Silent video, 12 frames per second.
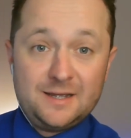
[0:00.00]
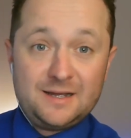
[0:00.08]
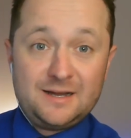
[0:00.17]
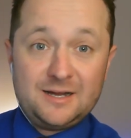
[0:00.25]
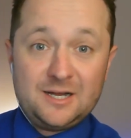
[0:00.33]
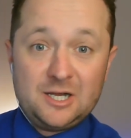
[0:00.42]

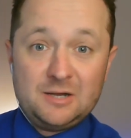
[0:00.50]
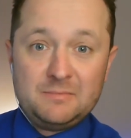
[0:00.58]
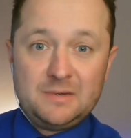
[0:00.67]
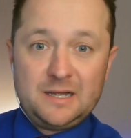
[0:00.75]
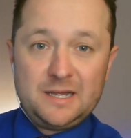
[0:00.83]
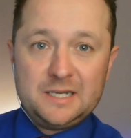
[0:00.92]

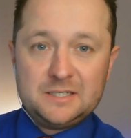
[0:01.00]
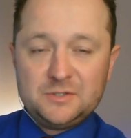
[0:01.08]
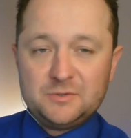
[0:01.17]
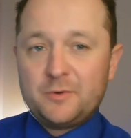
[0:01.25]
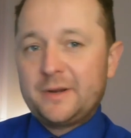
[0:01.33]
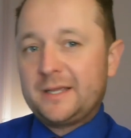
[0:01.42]
and you
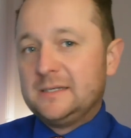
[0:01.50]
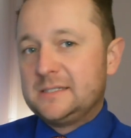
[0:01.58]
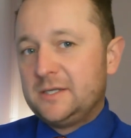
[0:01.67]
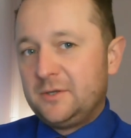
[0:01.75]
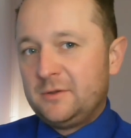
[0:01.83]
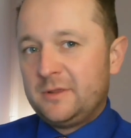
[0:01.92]
don't want to
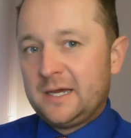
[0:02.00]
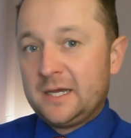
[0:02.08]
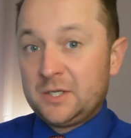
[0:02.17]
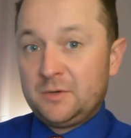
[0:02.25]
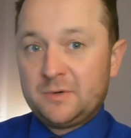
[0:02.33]
continue that.